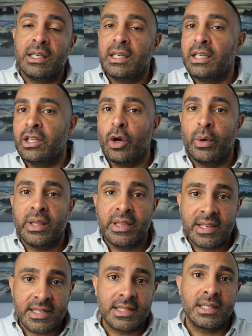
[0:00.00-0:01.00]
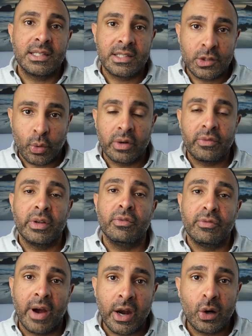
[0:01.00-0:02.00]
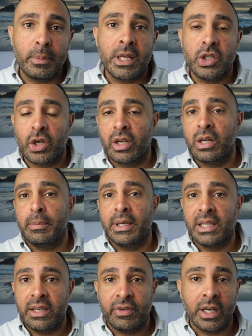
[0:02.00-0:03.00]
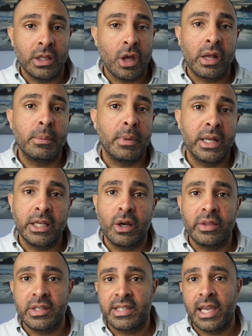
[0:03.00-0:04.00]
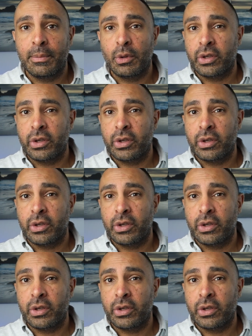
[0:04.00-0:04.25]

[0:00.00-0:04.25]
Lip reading: in this sort of environment, you're going to be leaving a lot of money on the table.